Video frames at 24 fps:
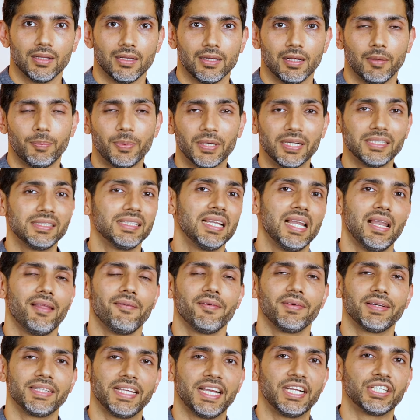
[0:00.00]
a person
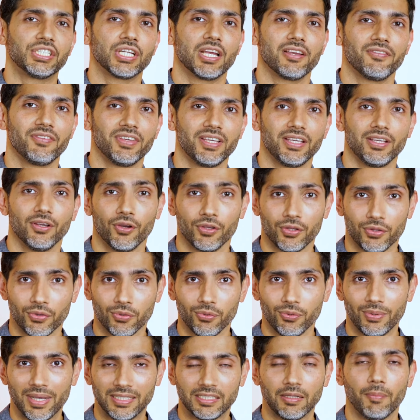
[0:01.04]
living with HIV, or
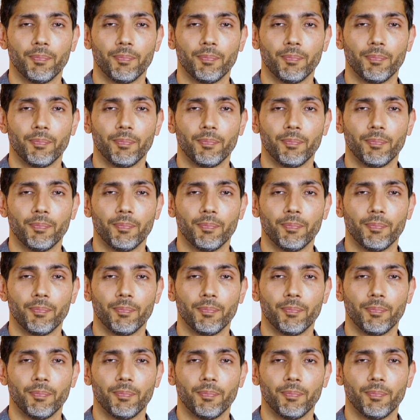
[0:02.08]
you as